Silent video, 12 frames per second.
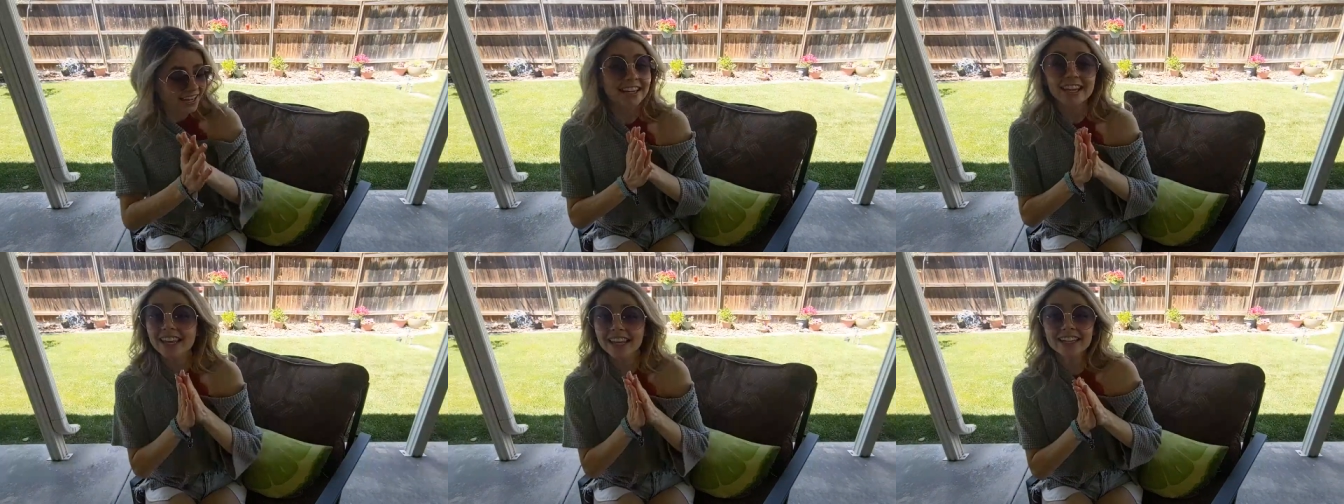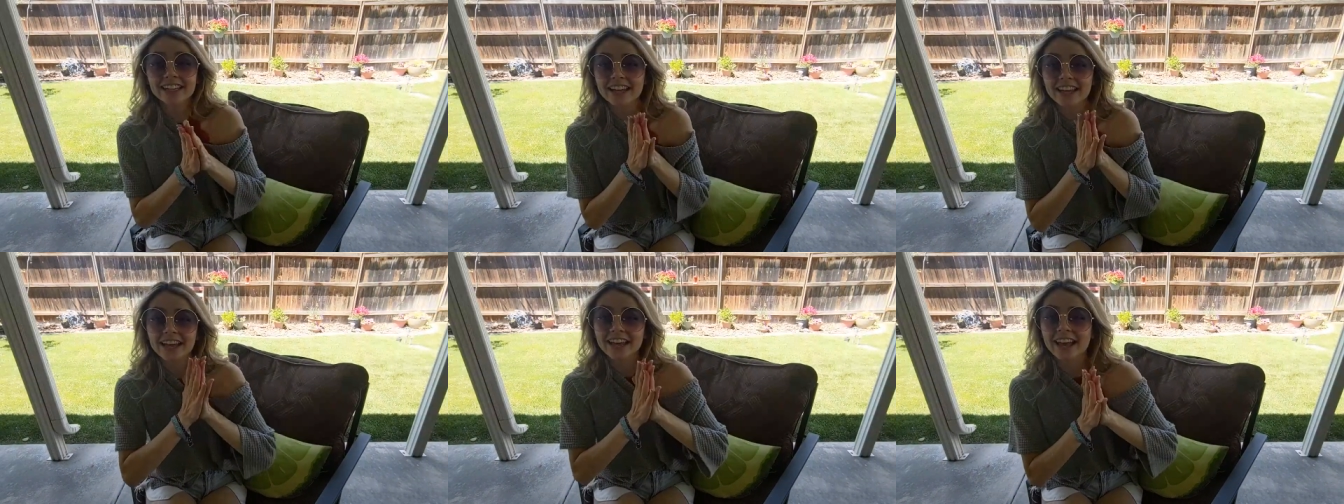
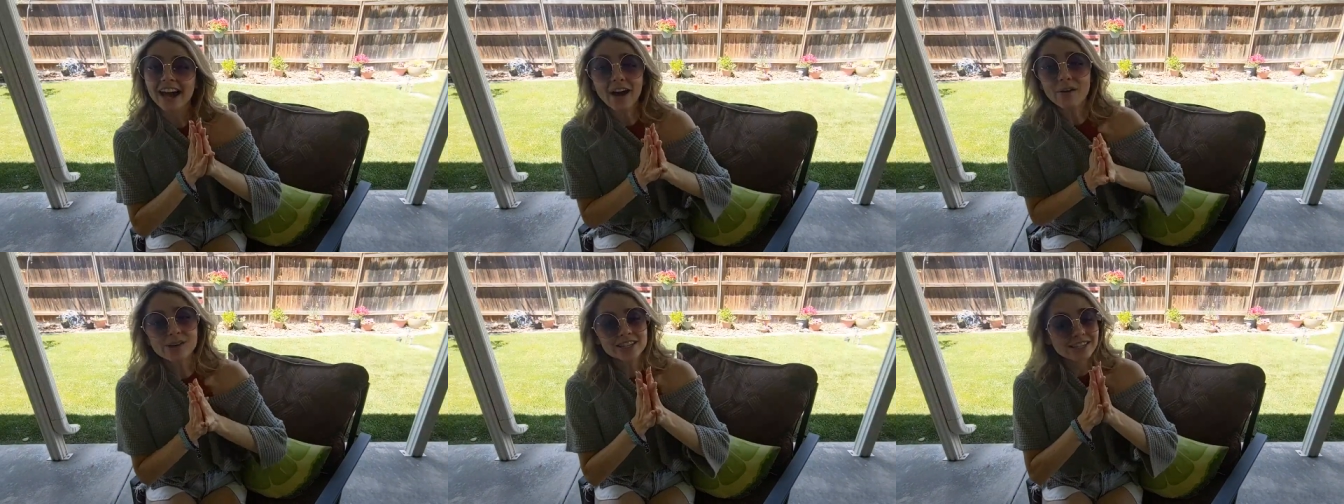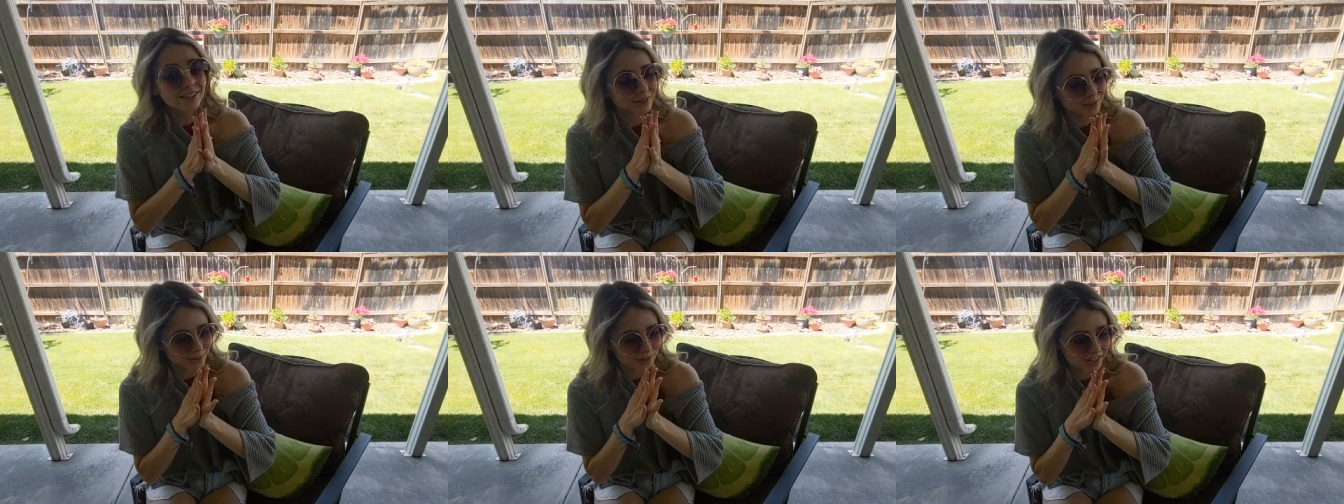Hayden! How are
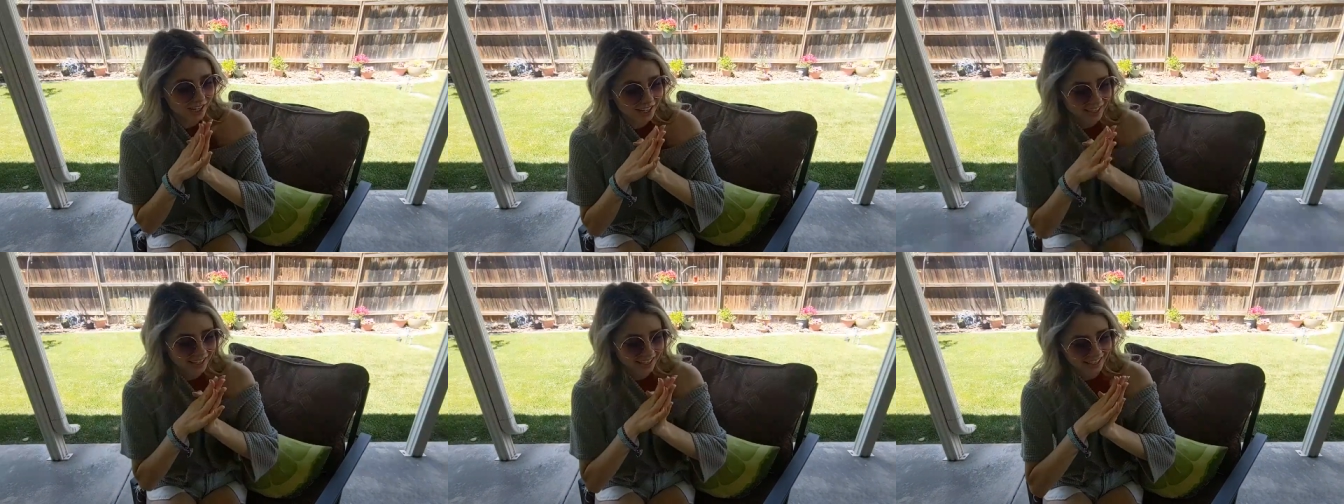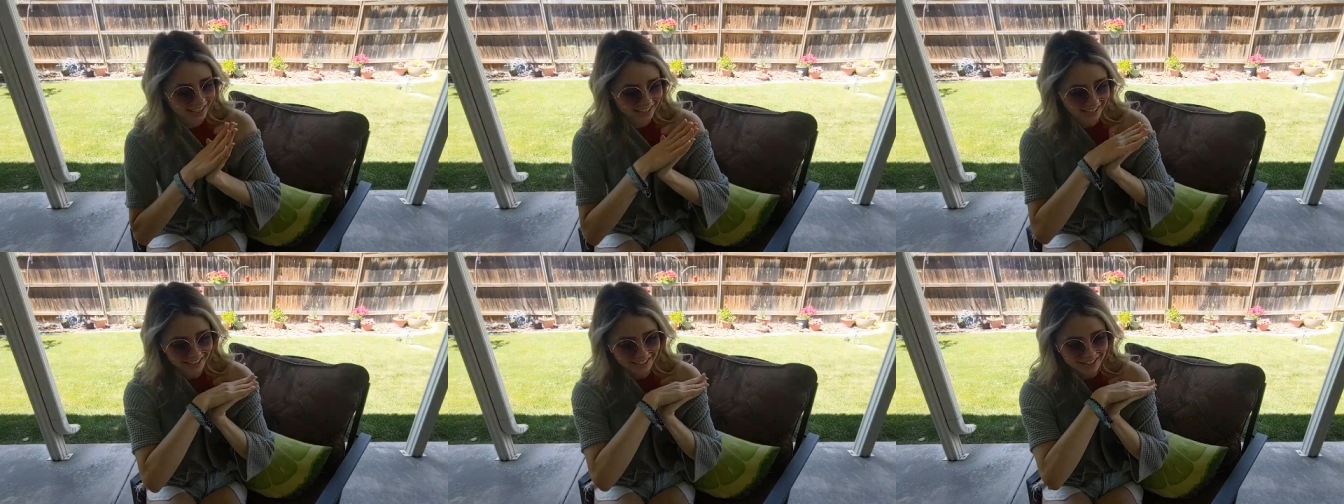you?
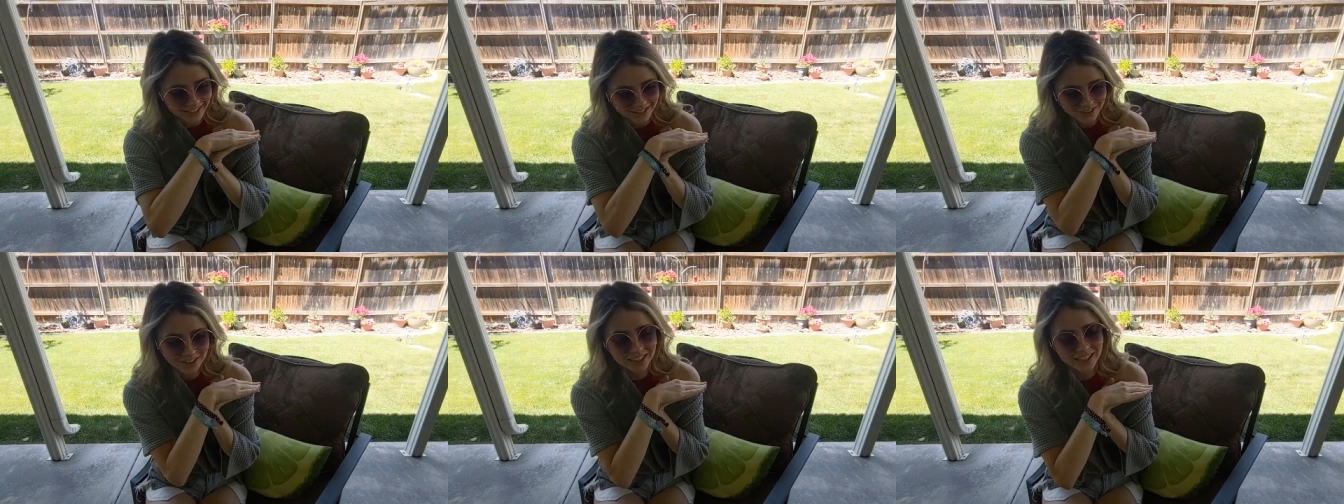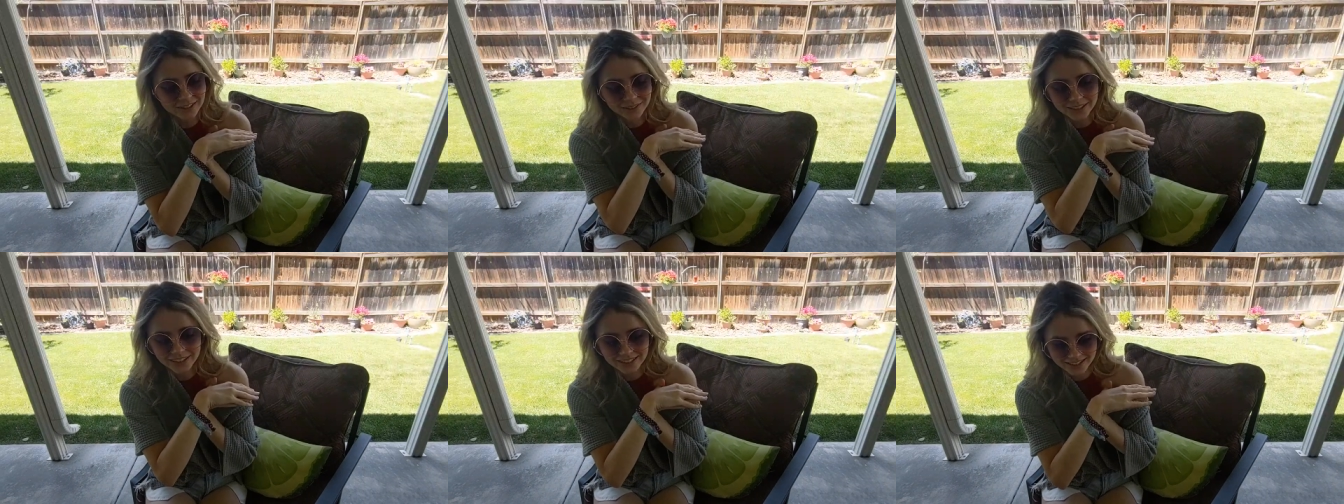Sorry, I
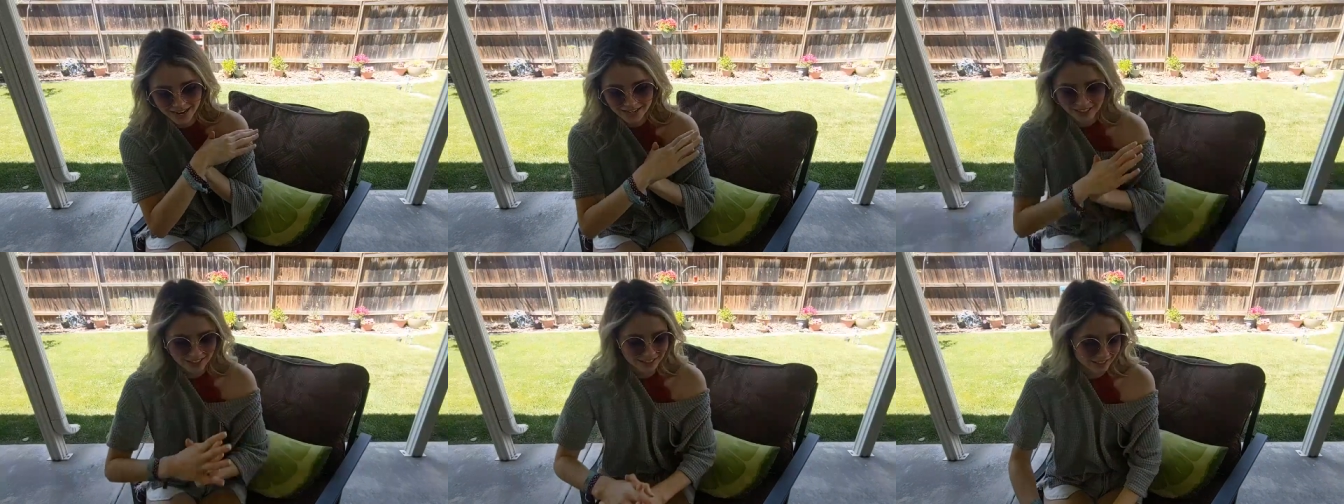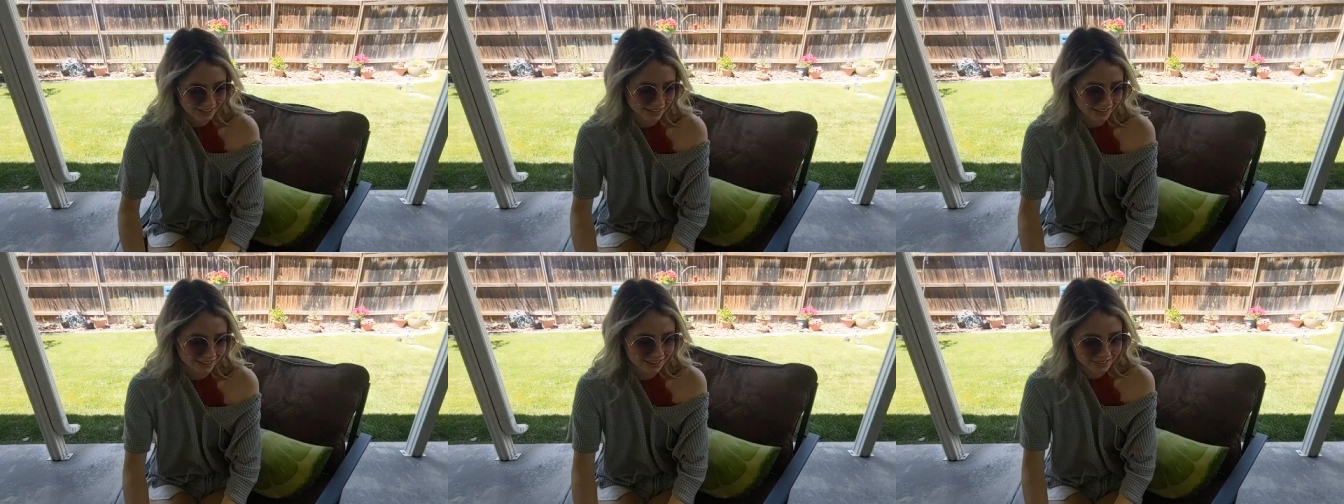get really excited.
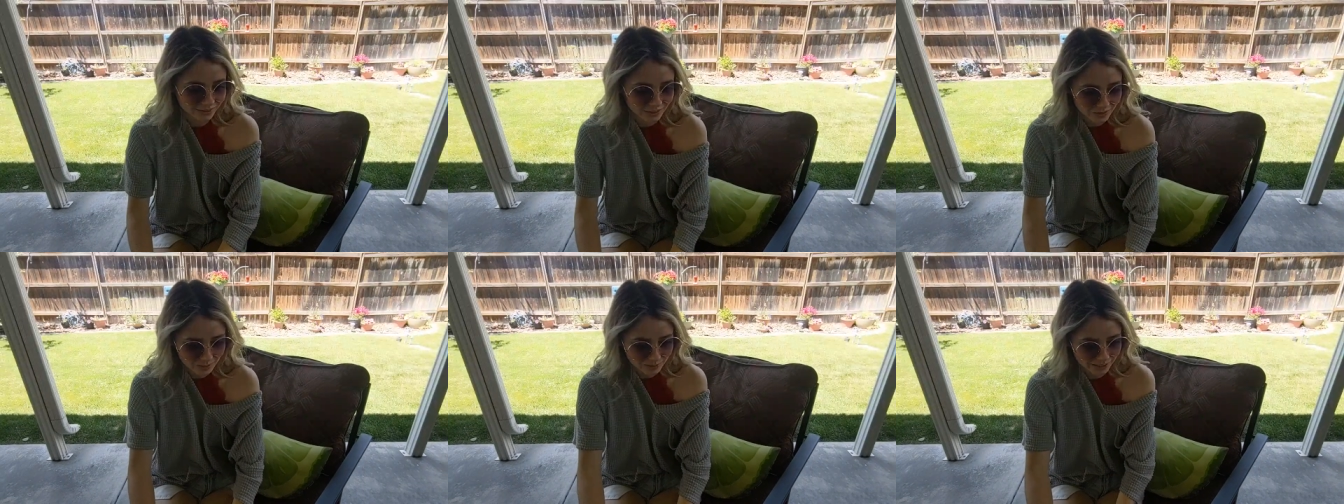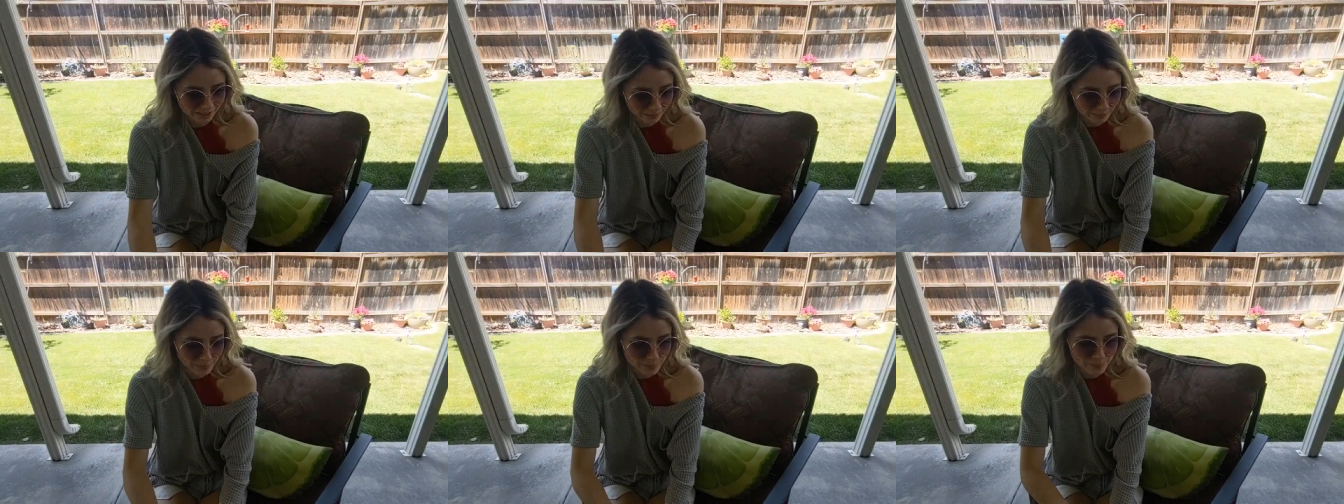When you come in here?